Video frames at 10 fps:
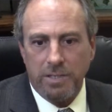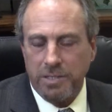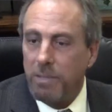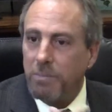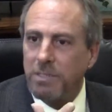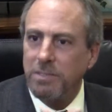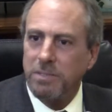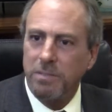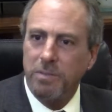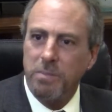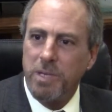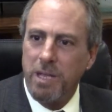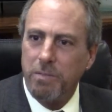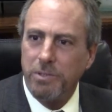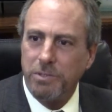Siemens, we've
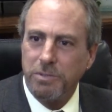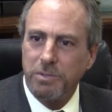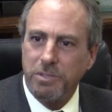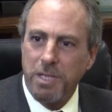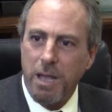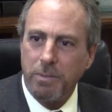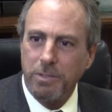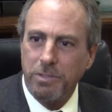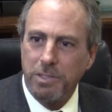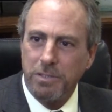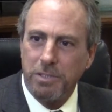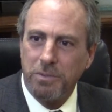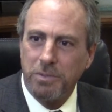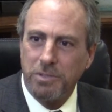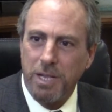been able to establish that they
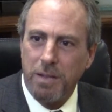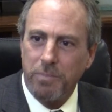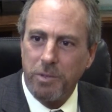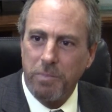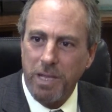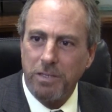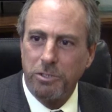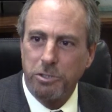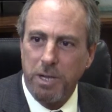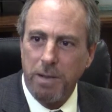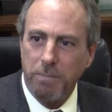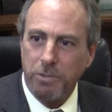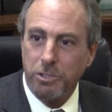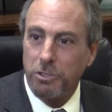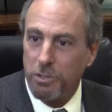will set up their maintenance shop,
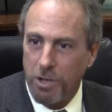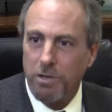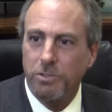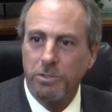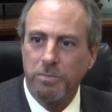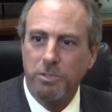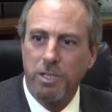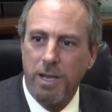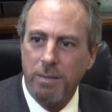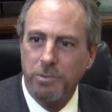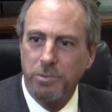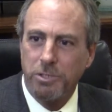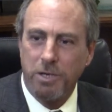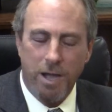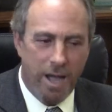which are long-term jobs,
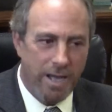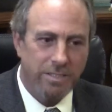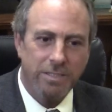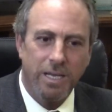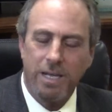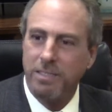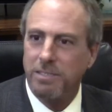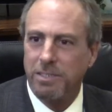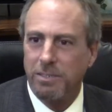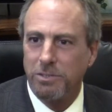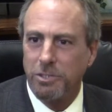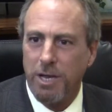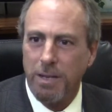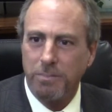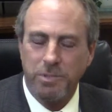which are highly skilled
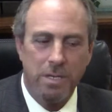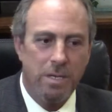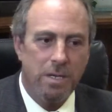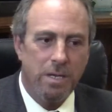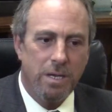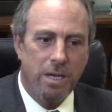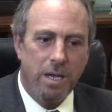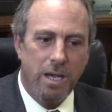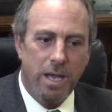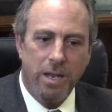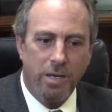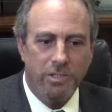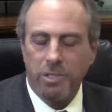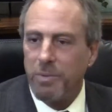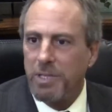jobs. And
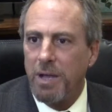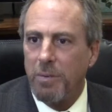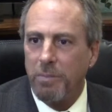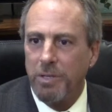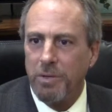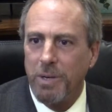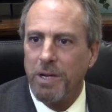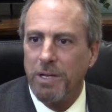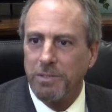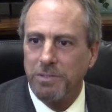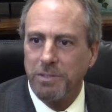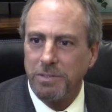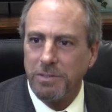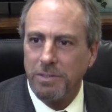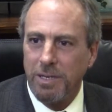also that will be the warehouse
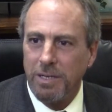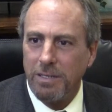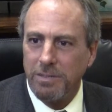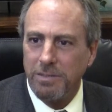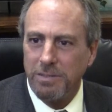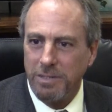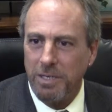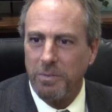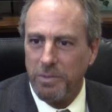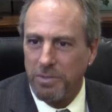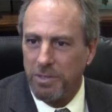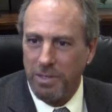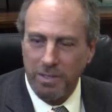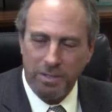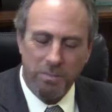to deal with the
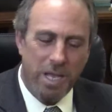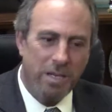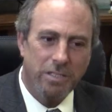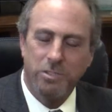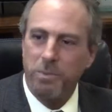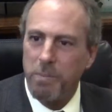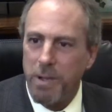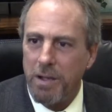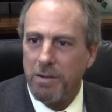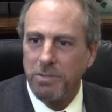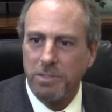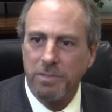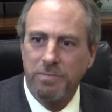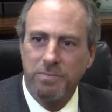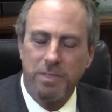maintenance and repairs of